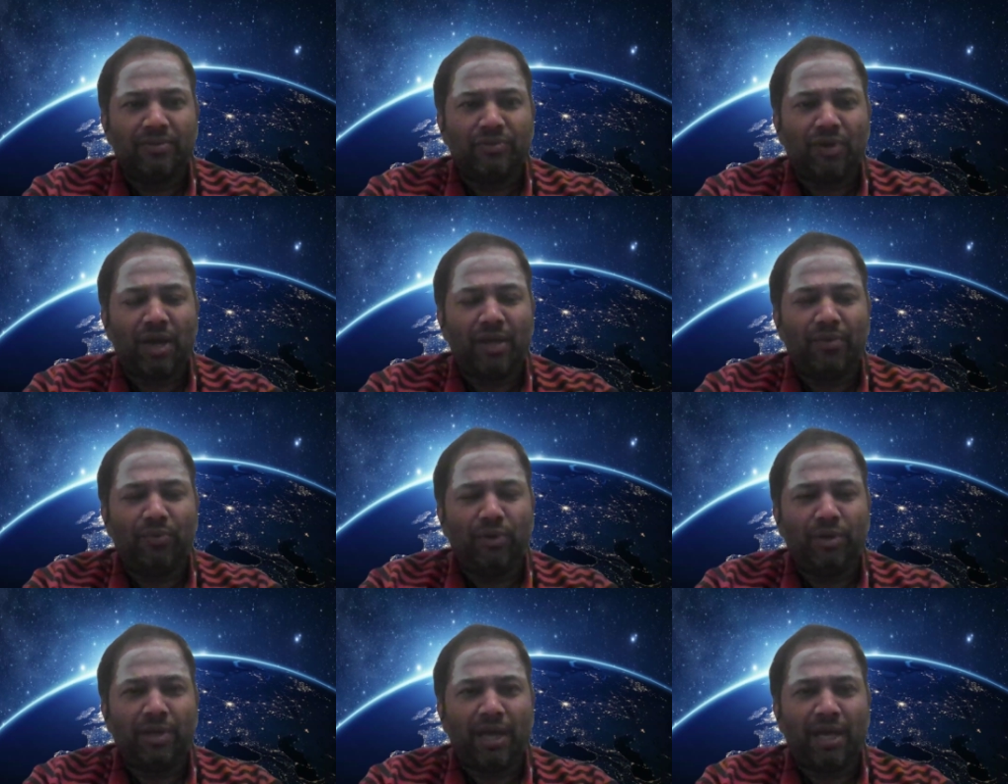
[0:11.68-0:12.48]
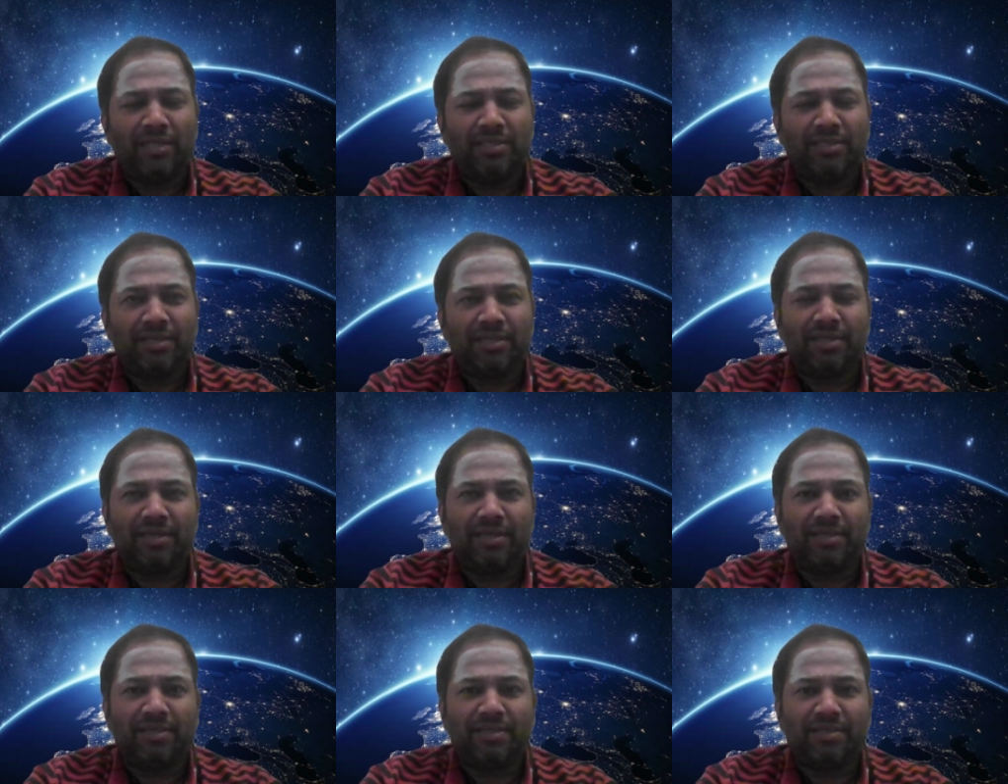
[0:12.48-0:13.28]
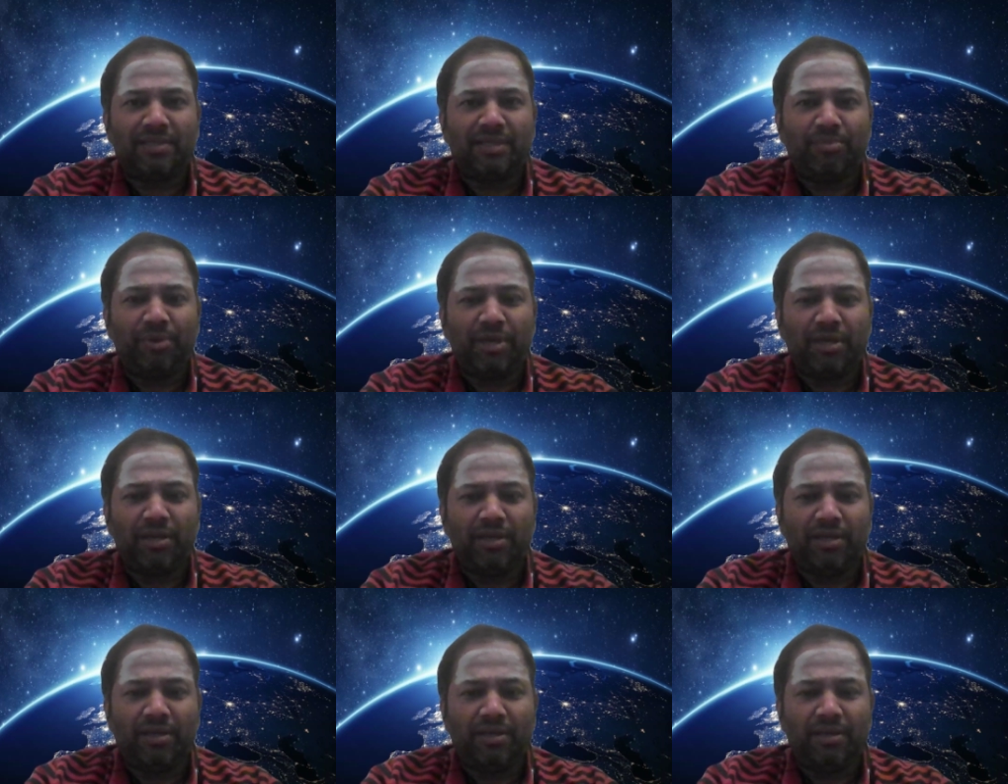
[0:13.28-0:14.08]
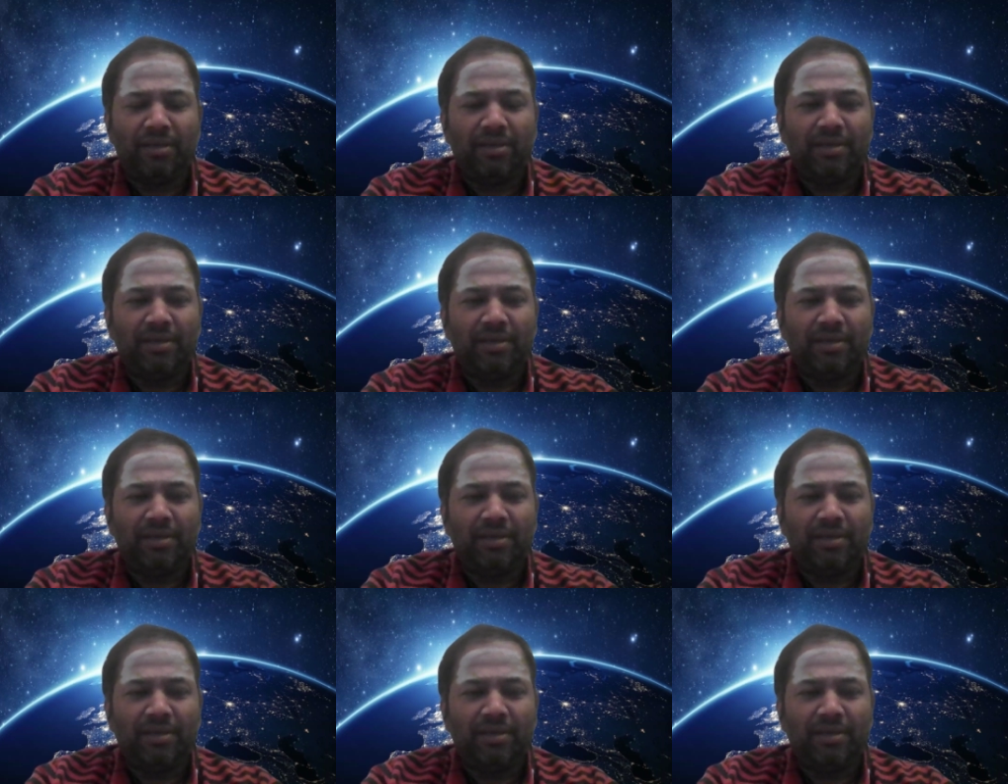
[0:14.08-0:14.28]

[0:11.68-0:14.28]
So I would answer this typically